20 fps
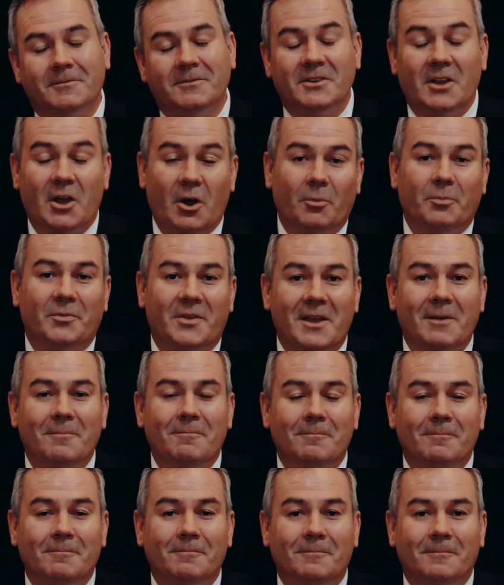to help them
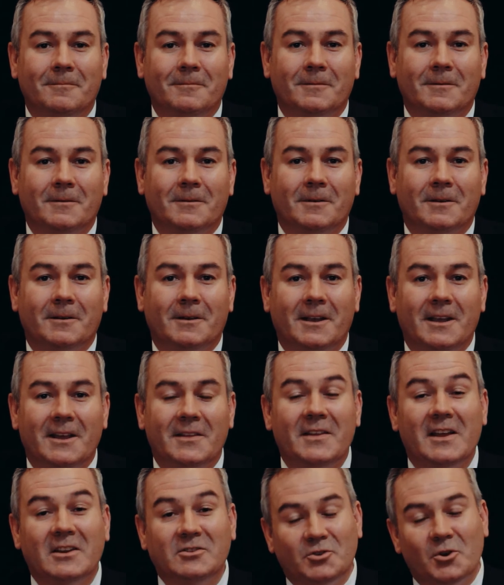in
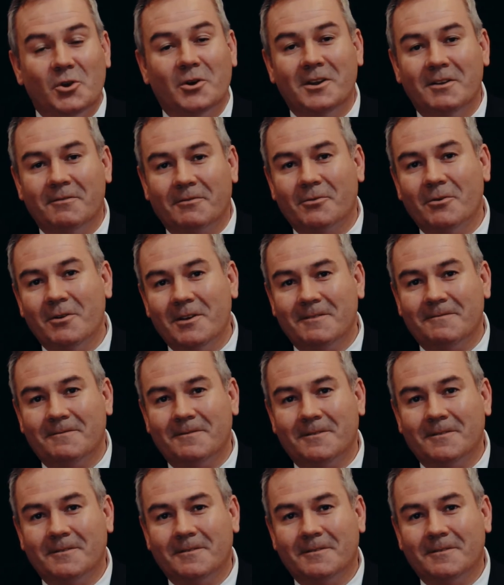their journey of grief,